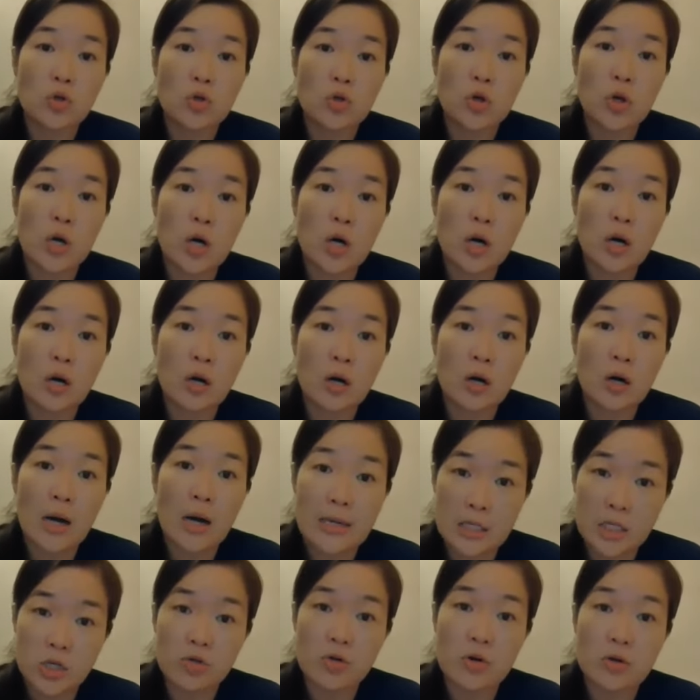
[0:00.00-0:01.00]
uh,
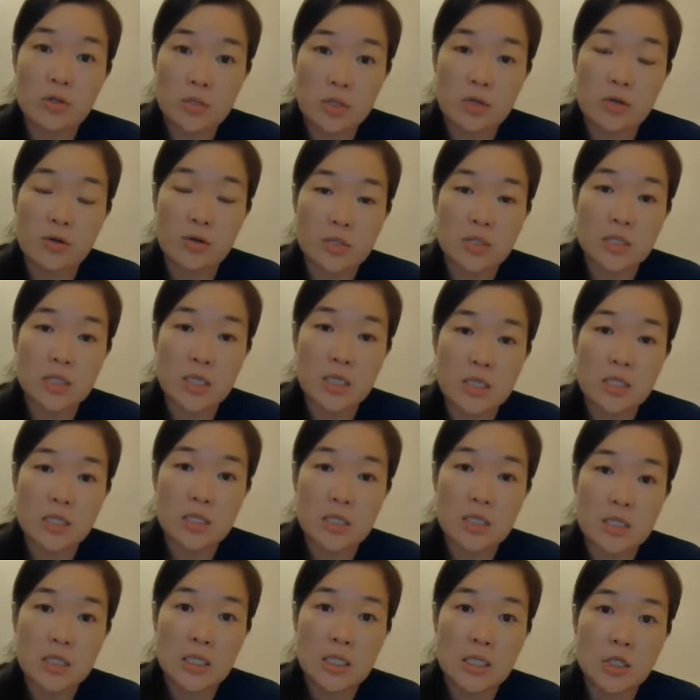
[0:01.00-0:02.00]
arteriosclerosis.
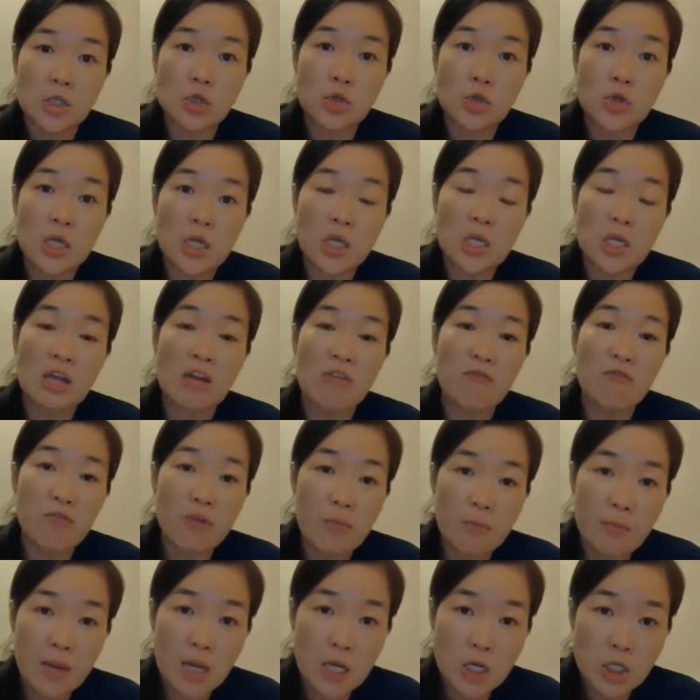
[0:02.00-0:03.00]
You need
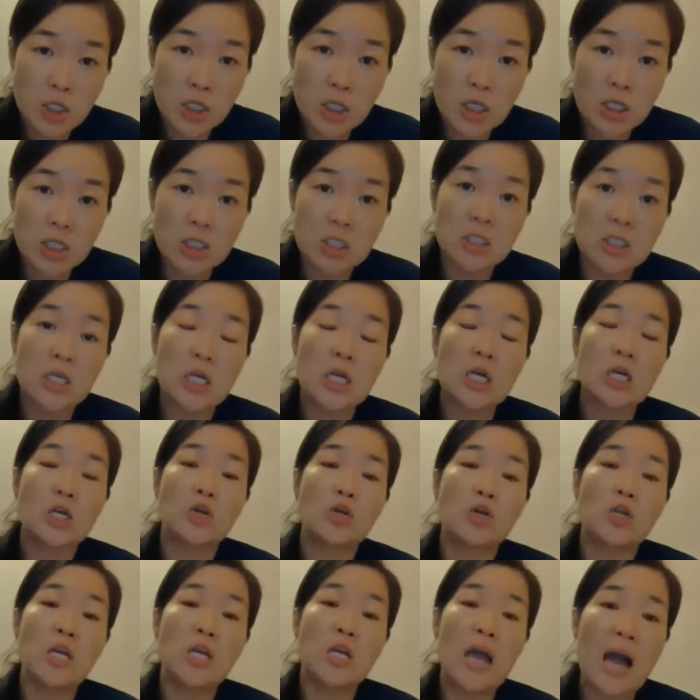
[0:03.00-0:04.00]
inflammation.
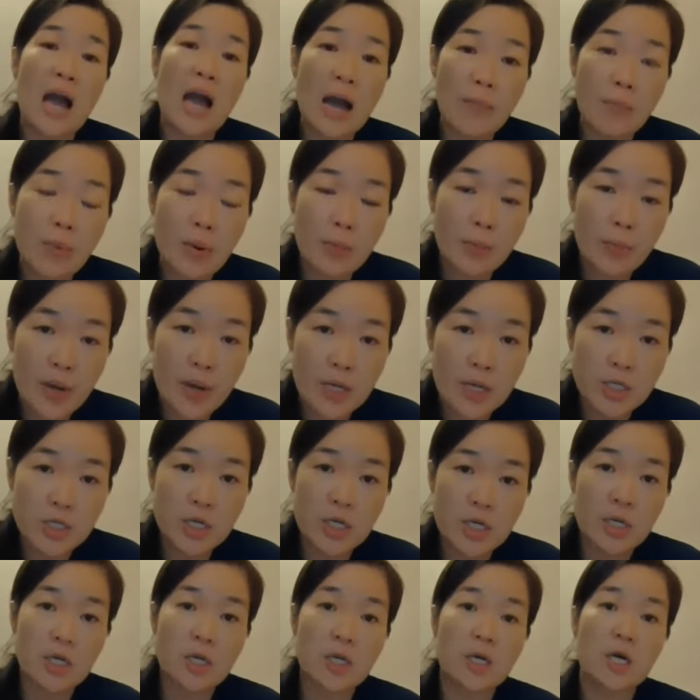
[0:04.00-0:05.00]
you need high blood
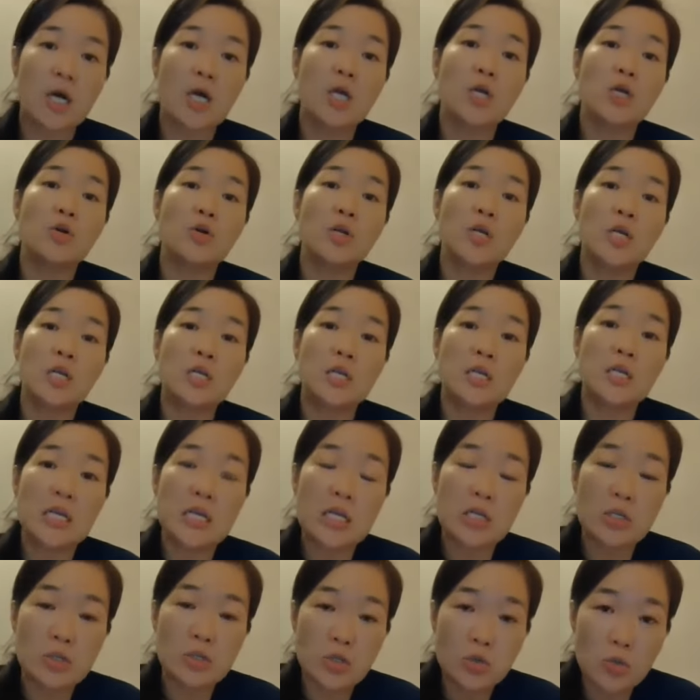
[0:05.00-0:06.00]
pressure, you need
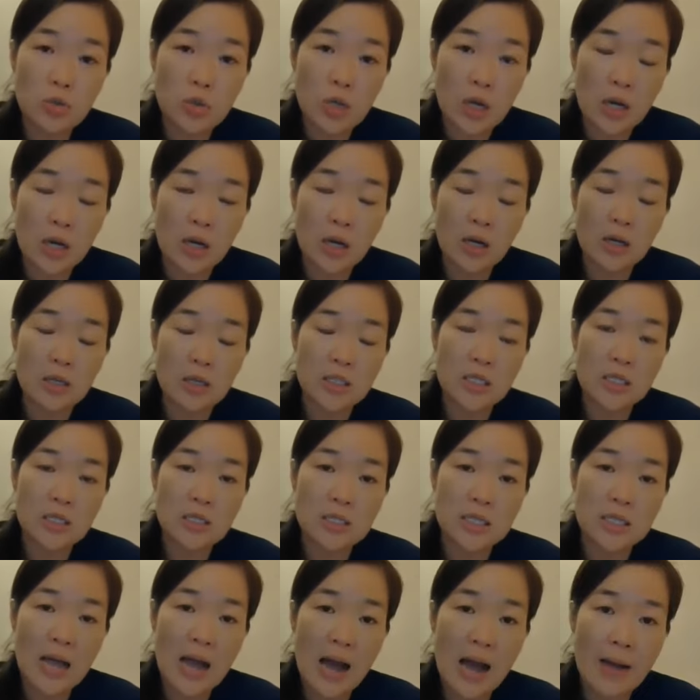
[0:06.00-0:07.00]
insulin, uh,
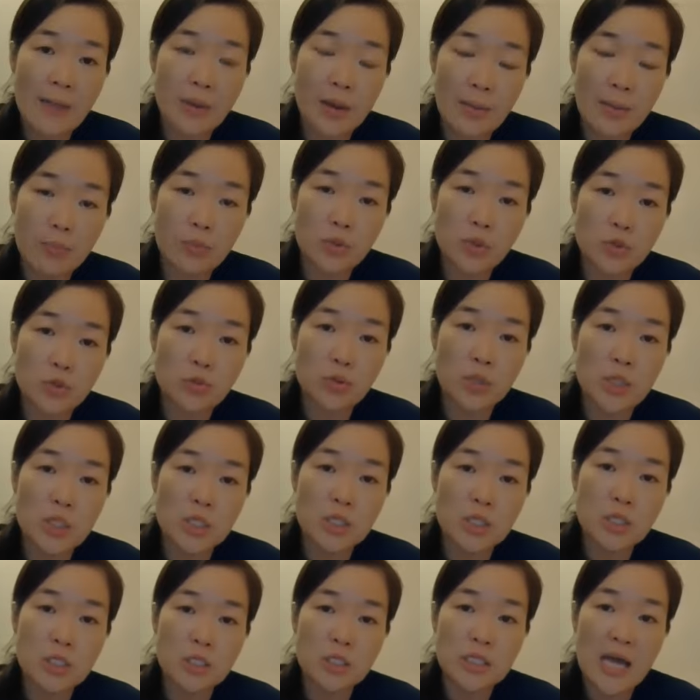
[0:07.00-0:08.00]
this high blood
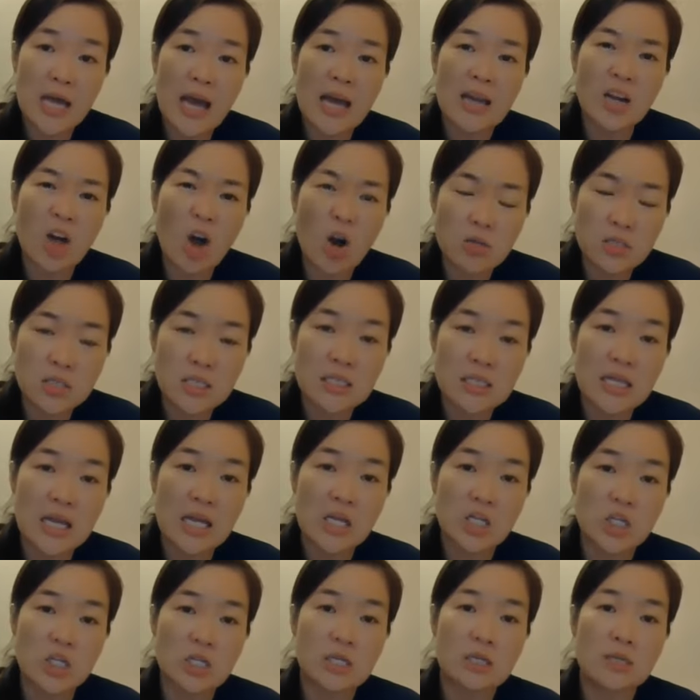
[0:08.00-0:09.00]
sugars and
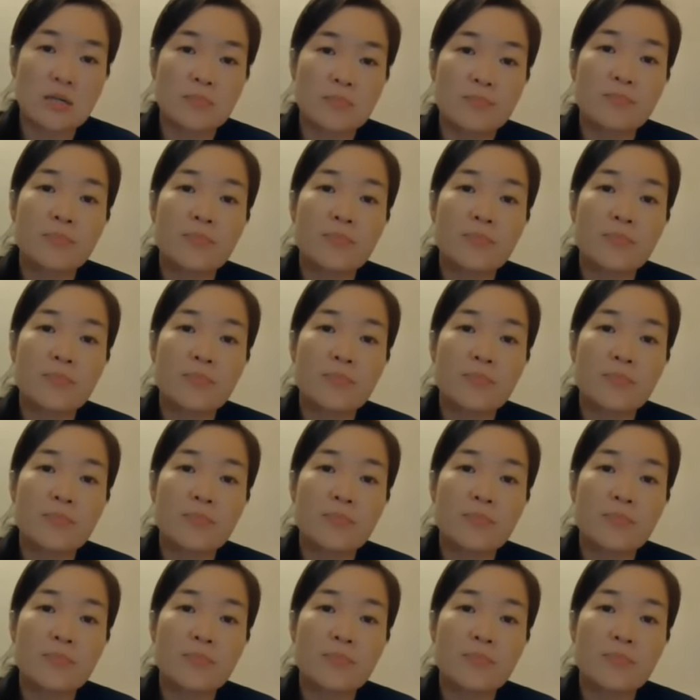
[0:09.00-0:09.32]
oxidation